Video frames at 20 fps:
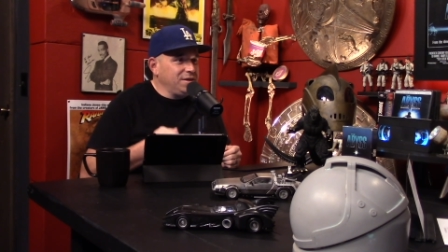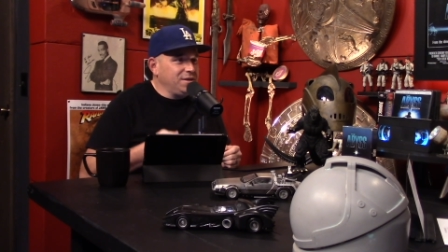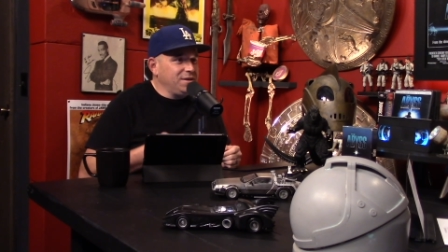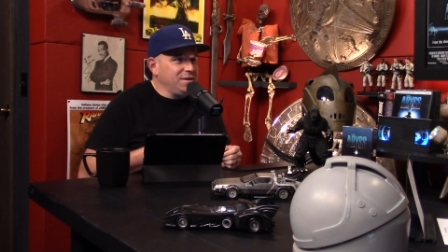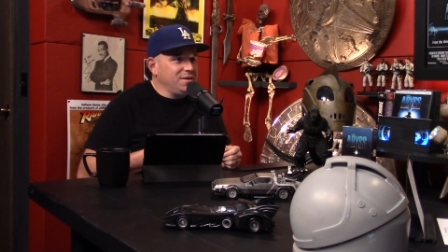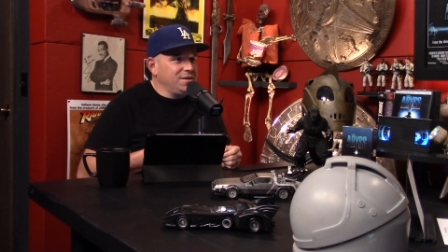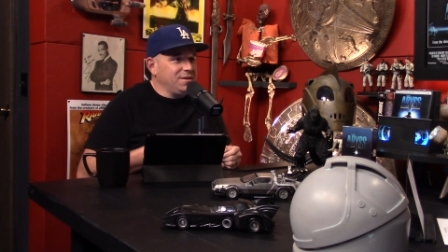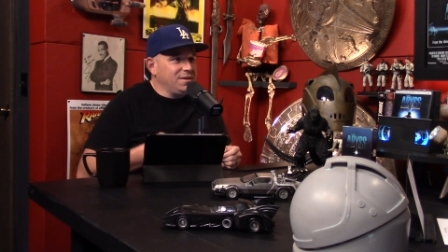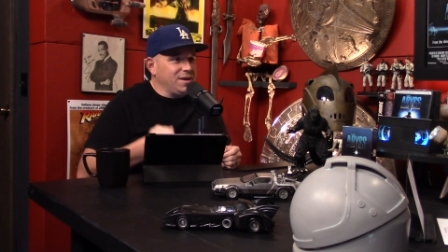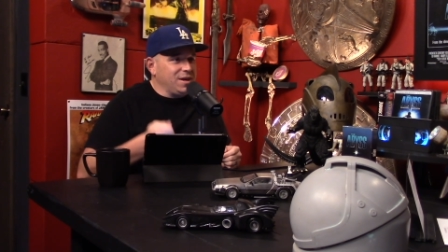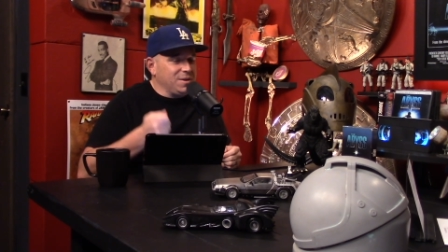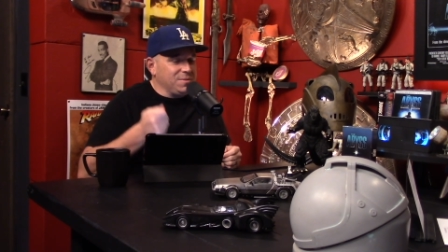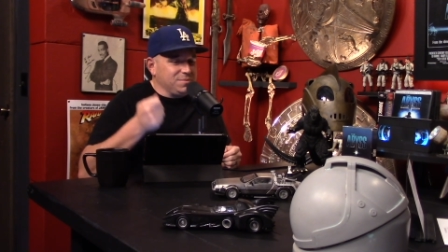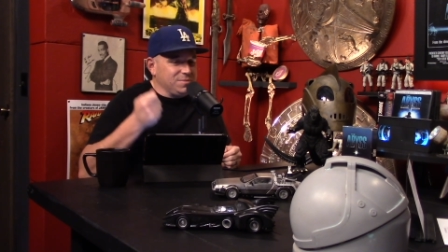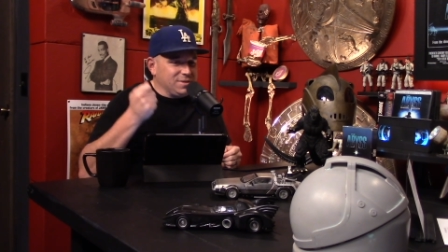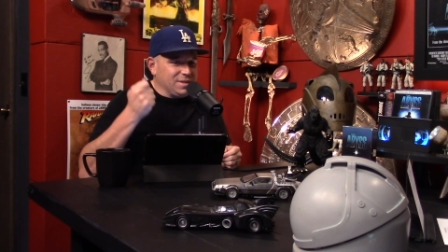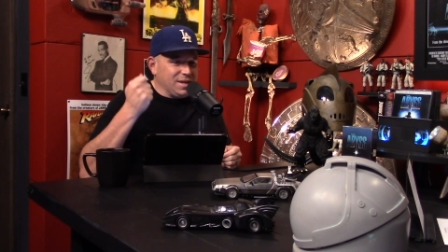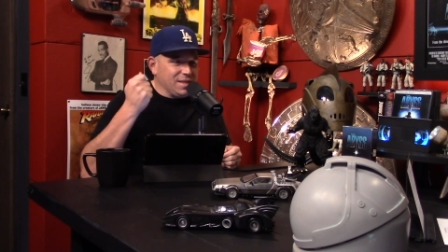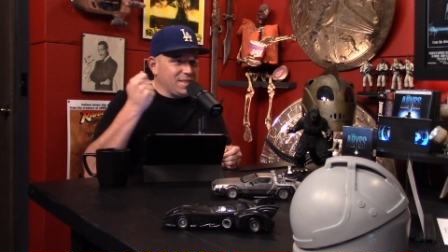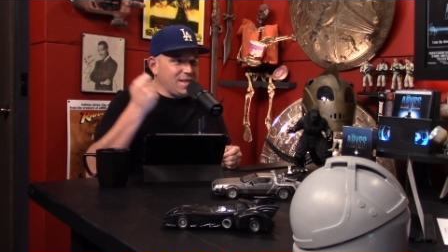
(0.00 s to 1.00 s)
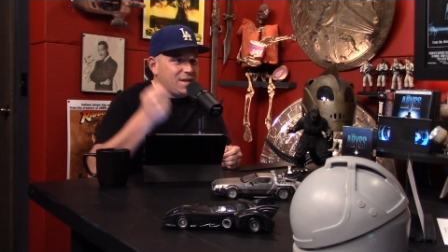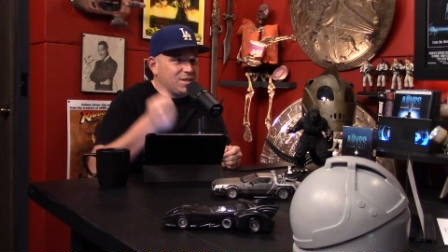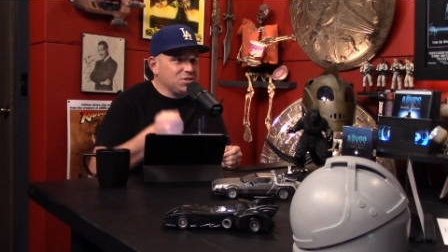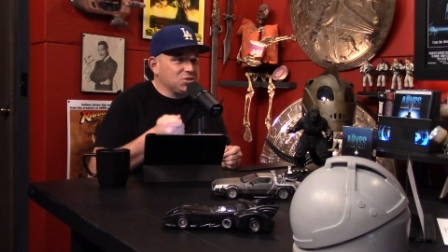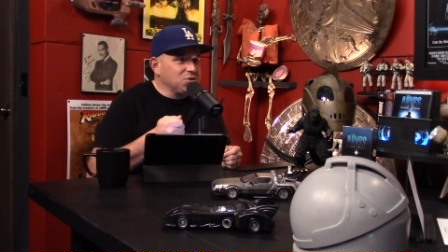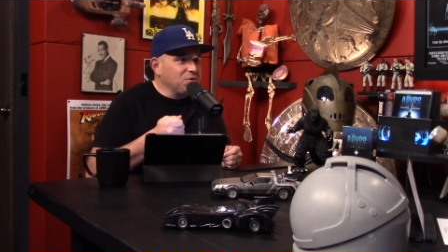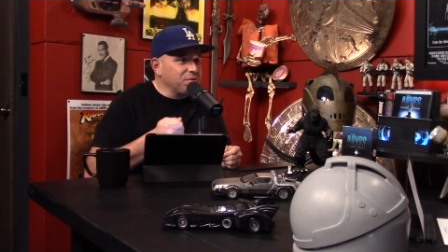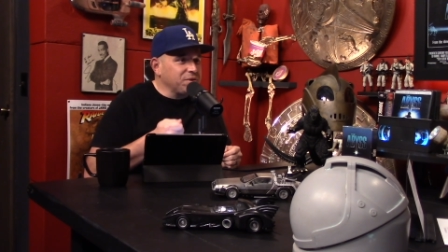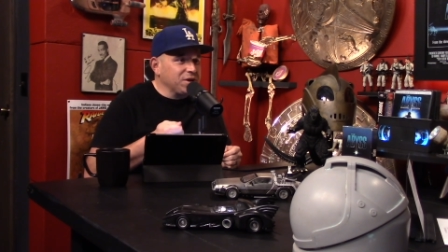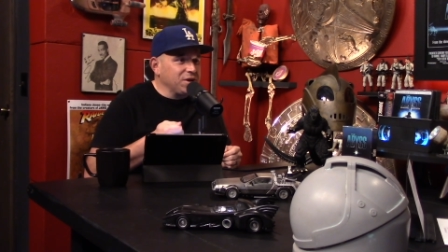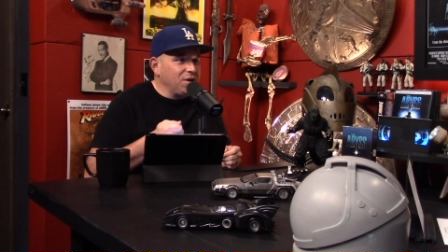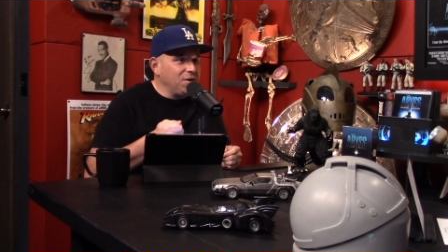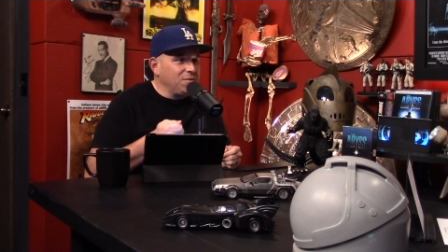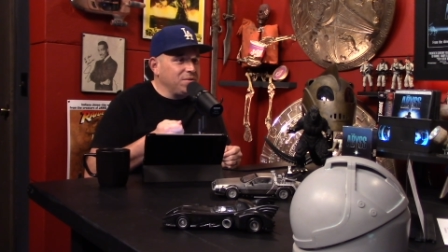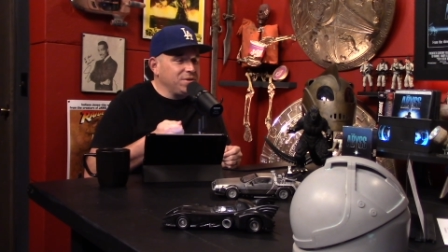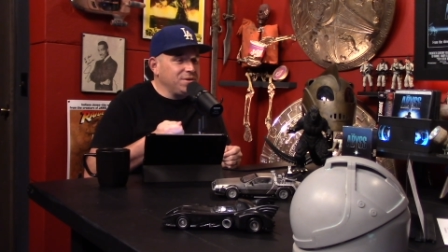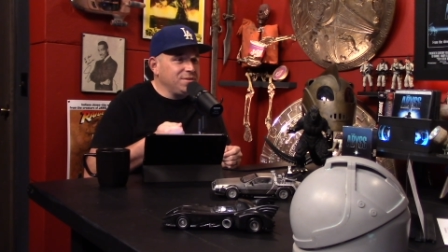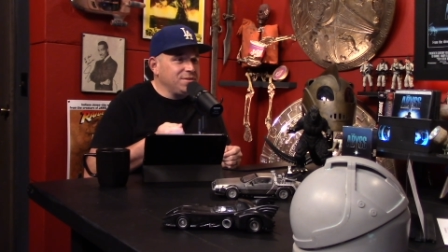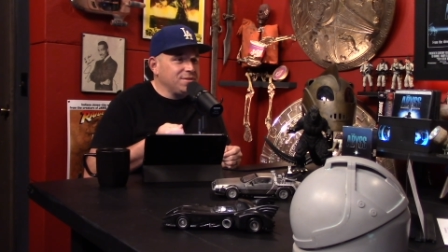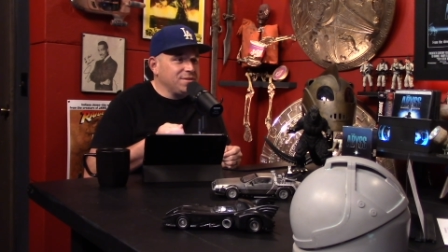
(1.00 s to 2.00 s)
and get that story
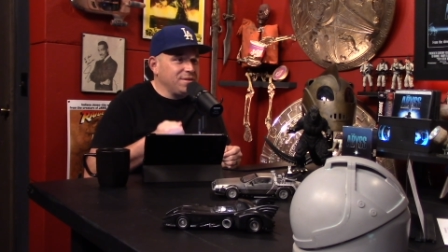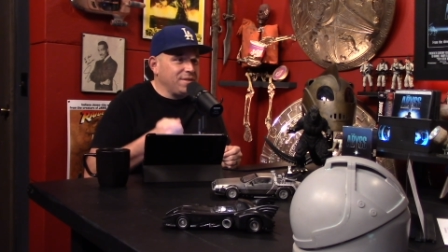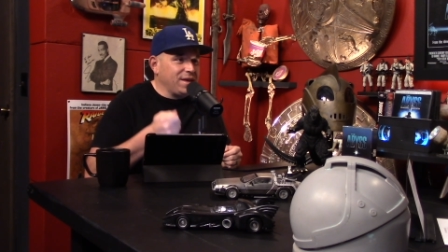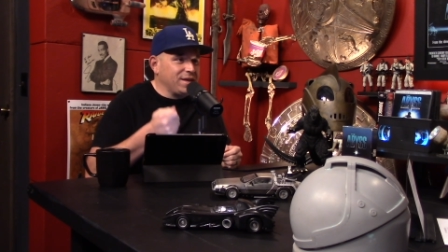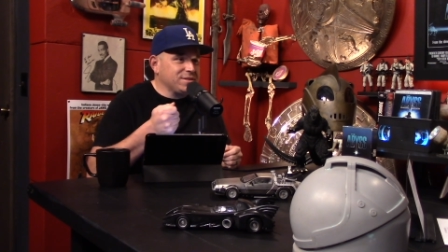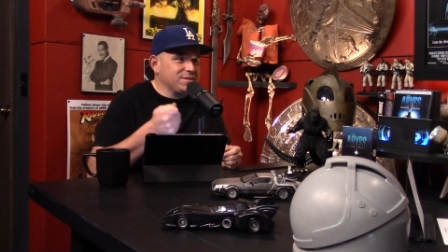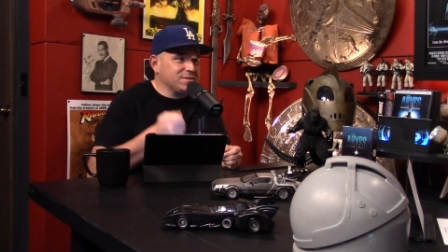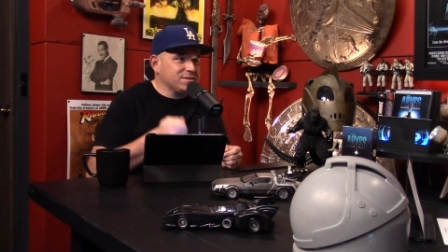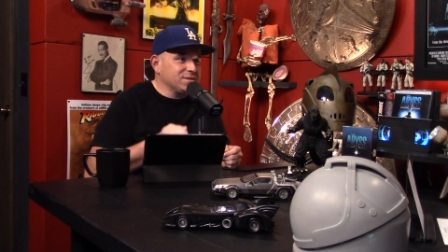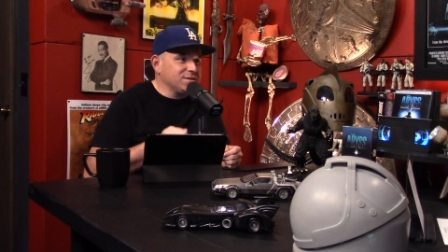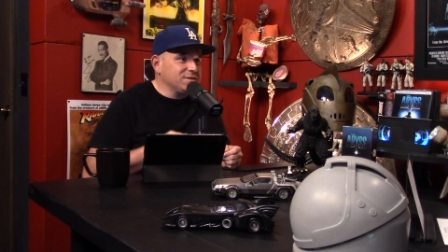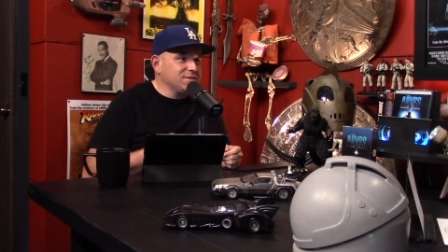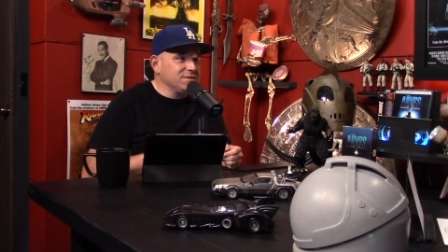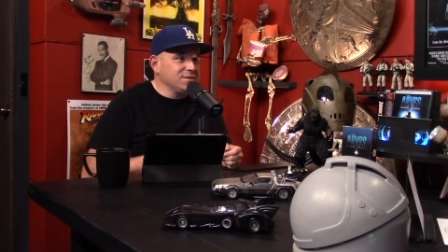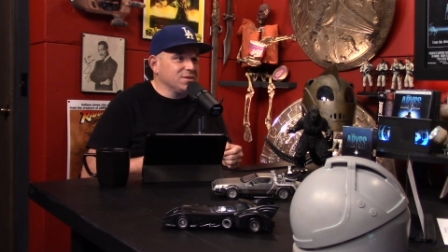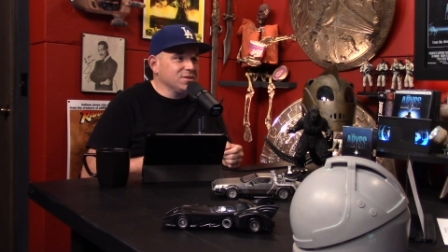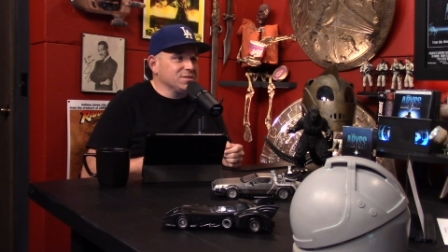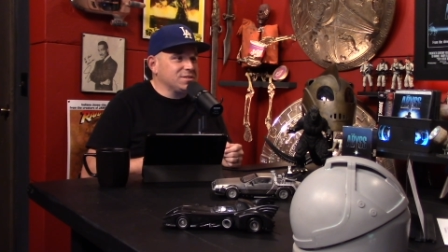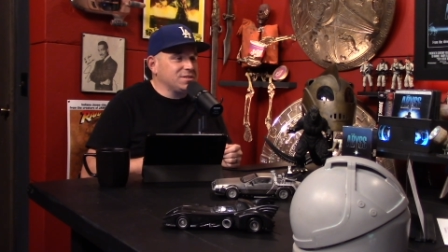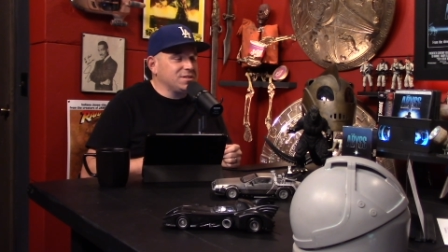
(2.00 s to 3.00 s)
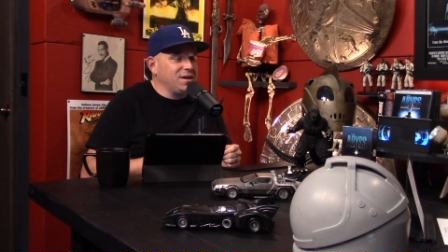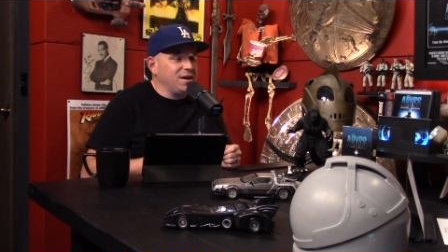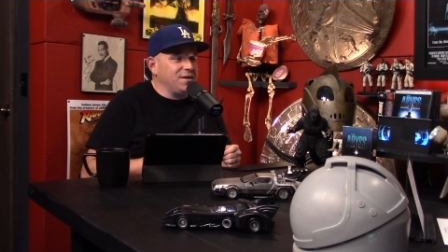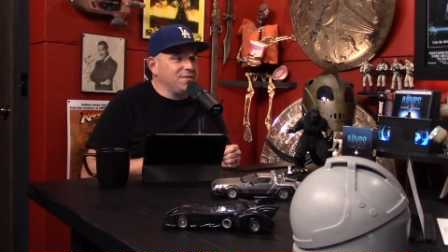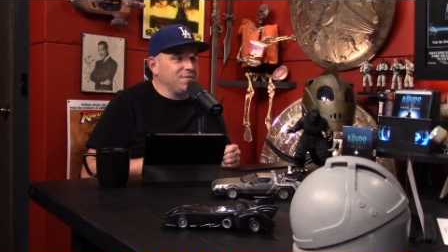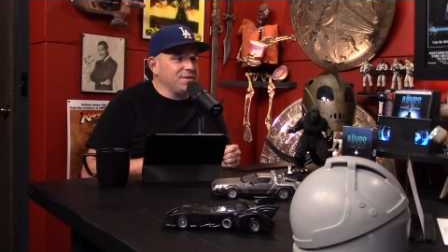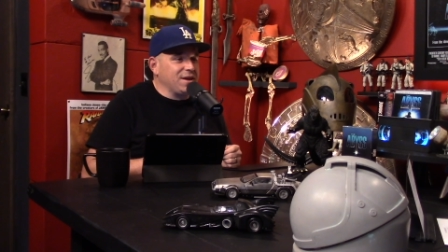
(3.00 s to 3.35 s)
going, then that's good stuff.